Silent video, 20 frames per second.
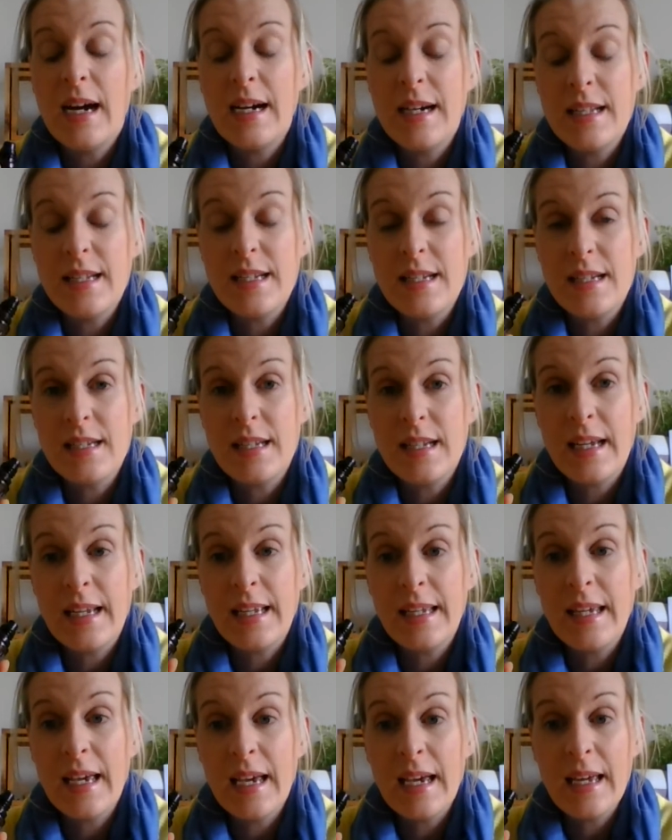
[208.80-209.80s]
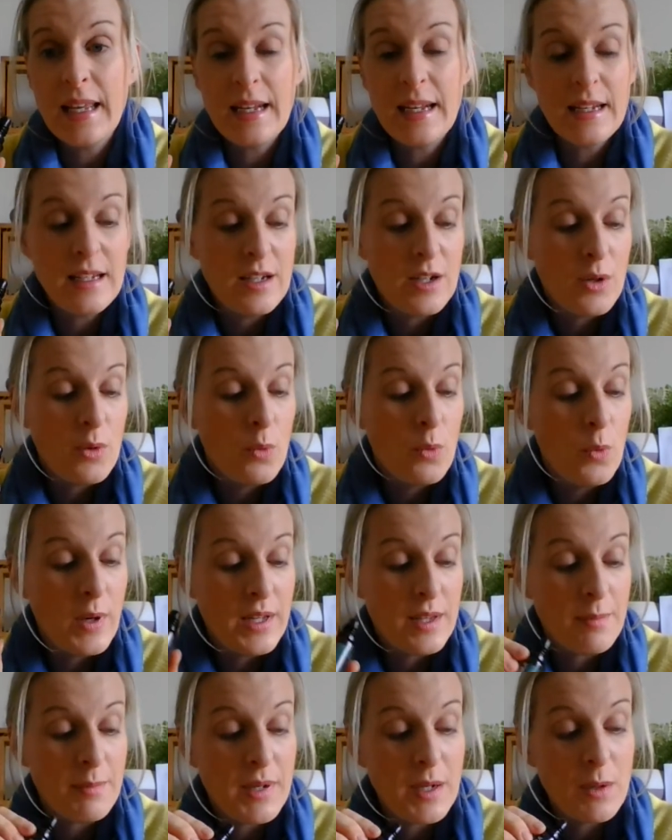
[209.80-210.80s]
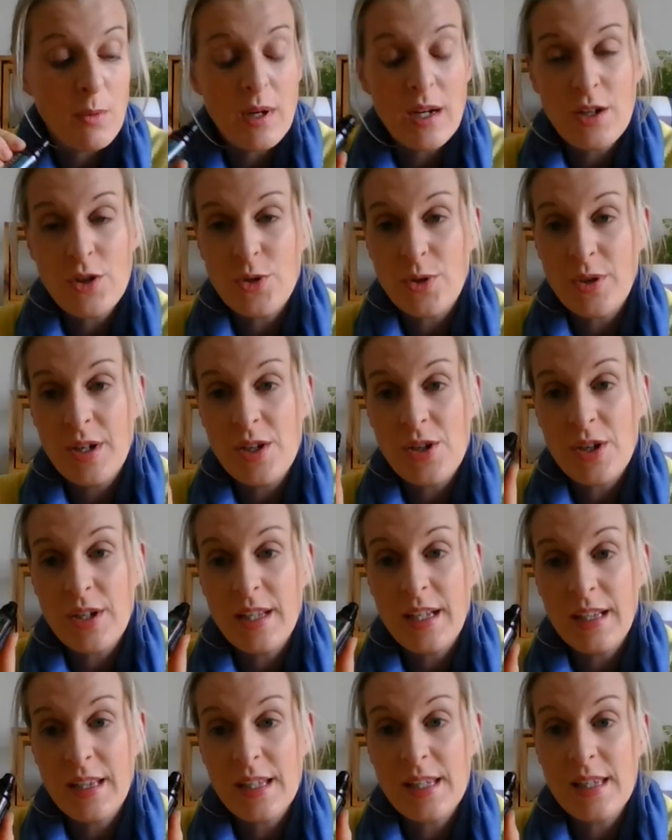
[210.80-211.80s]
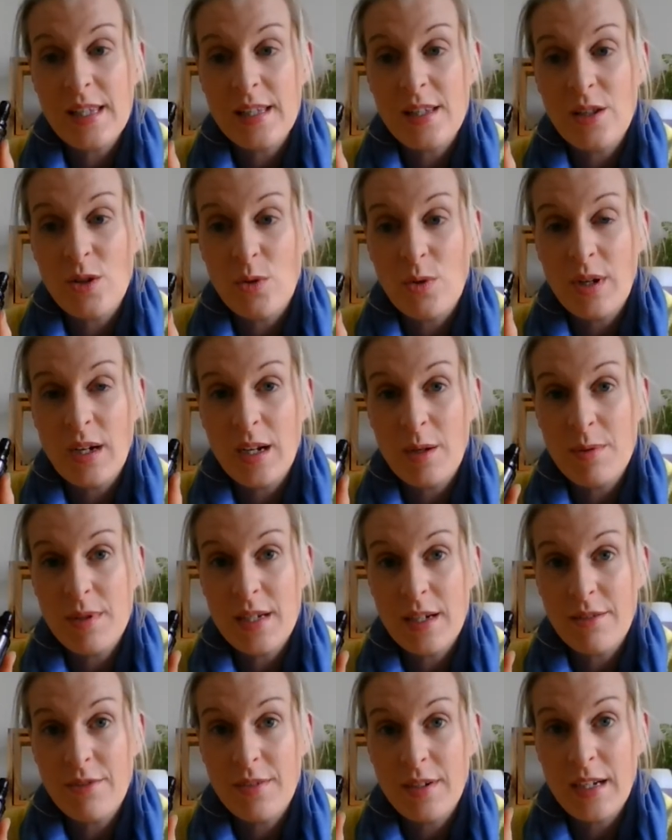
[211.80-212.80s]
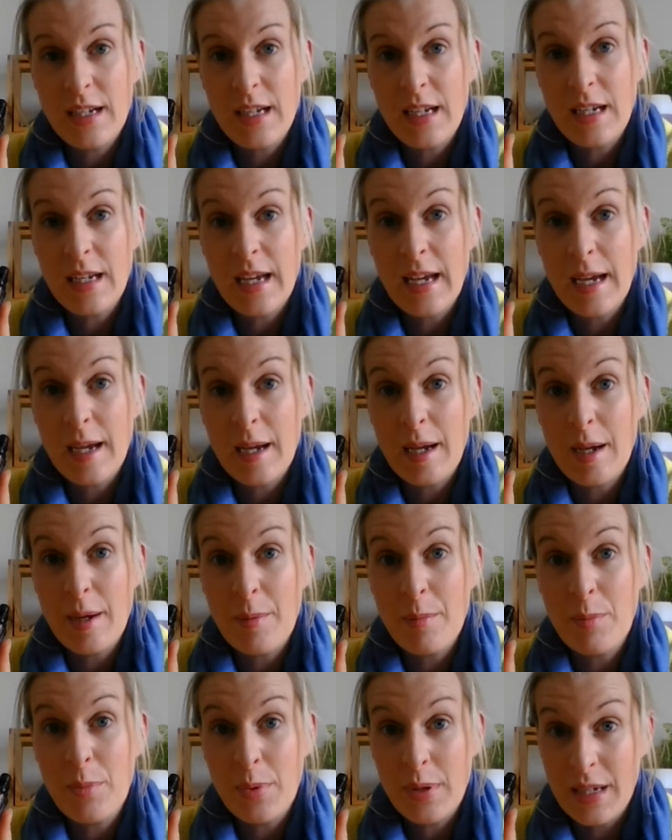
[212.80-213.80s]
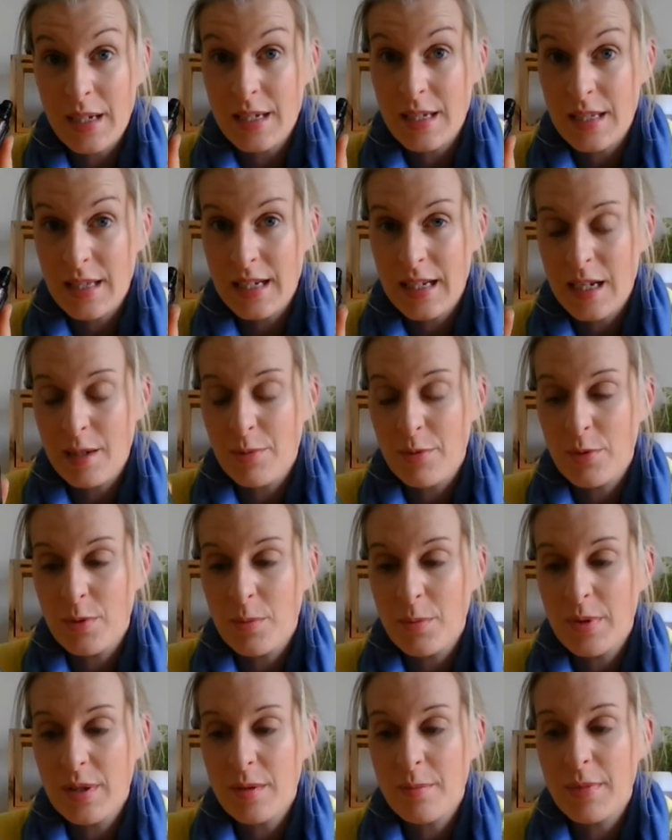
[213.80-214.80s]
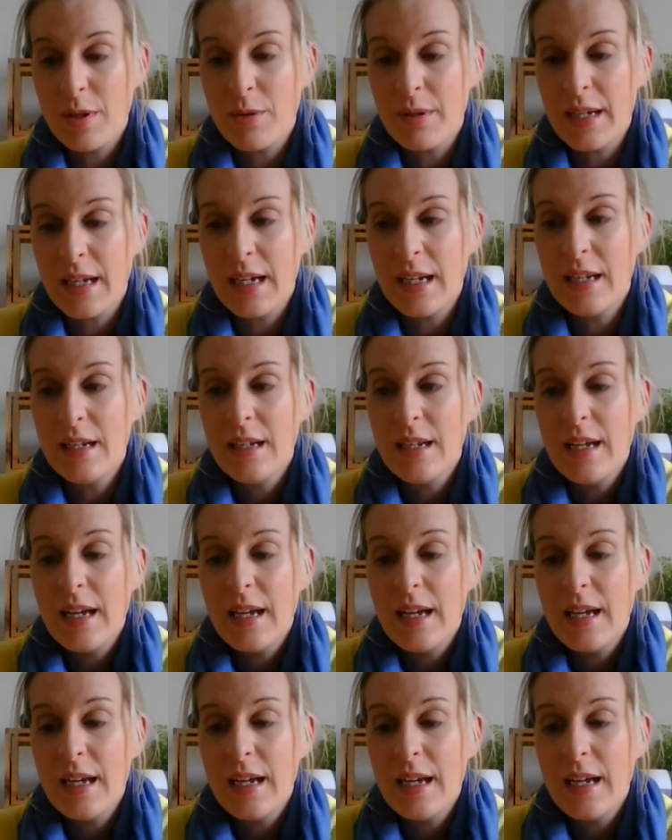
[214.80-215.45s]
And again, with my wild orange, I think this is an oil I would definitely bring into the labour room with me, okay?